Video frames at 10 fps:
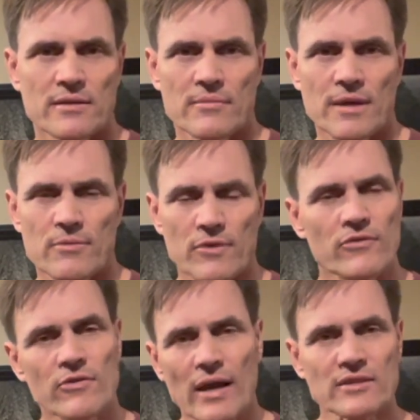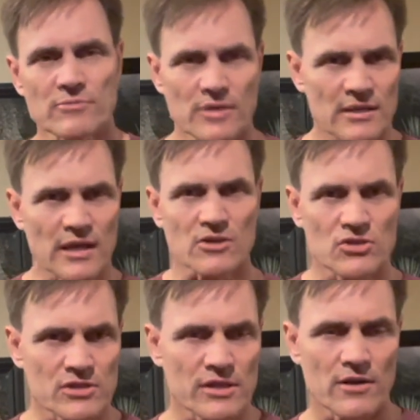that maybe if you've got some
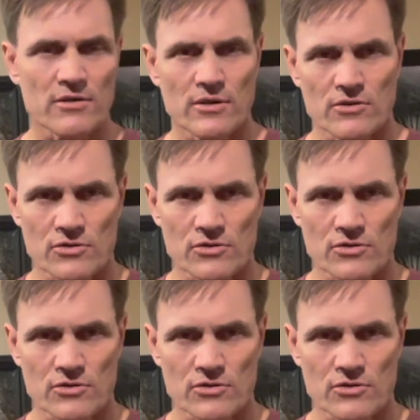connections there, you know,